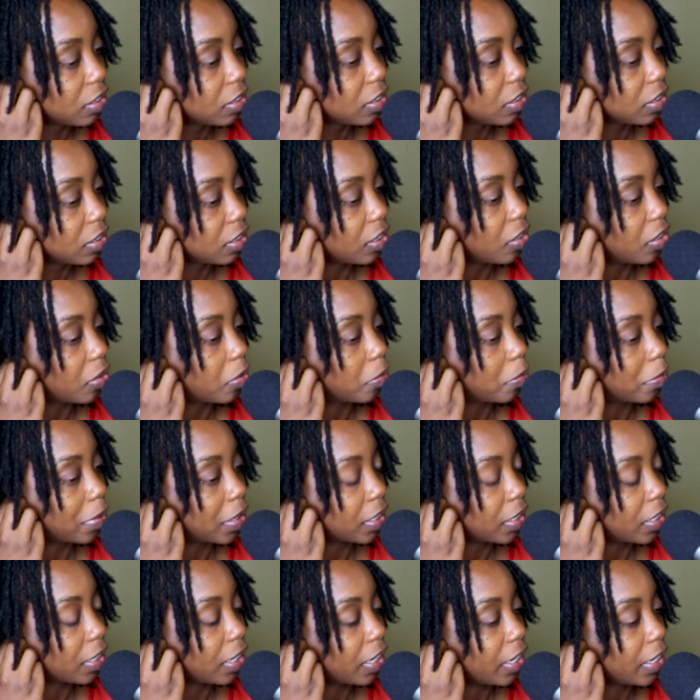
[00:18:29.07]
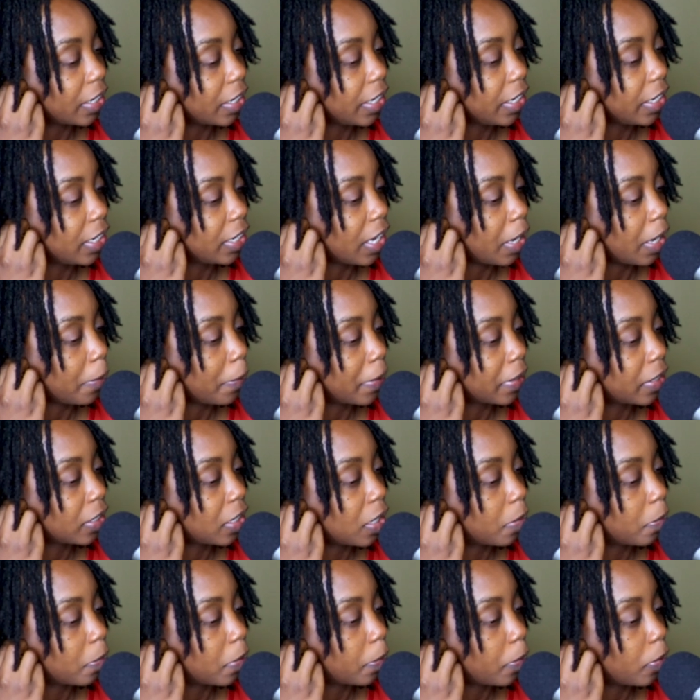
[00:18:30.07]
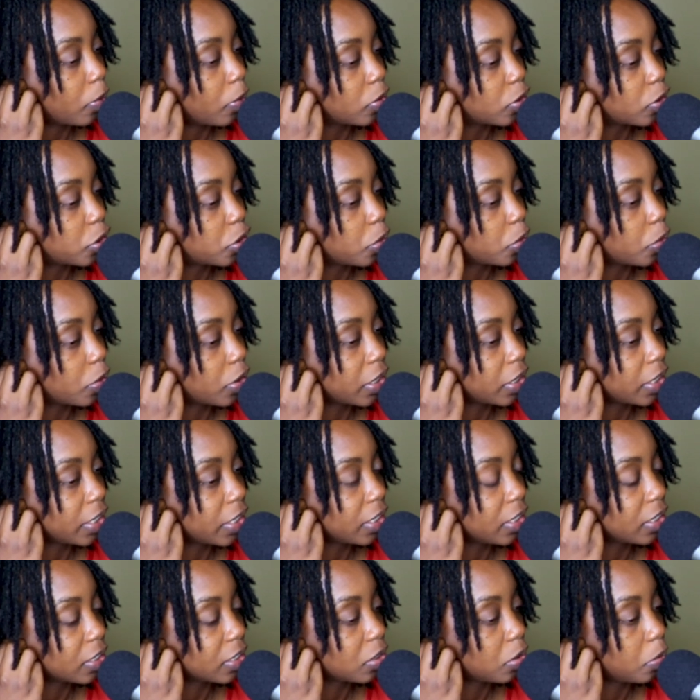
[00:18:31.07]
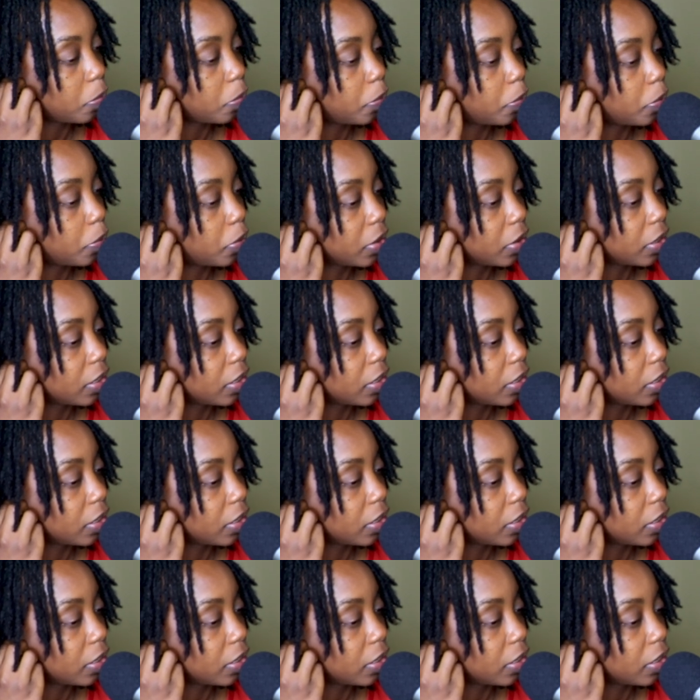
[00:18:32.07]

Oh my God, they're not about to come up on the shore and get this little boy.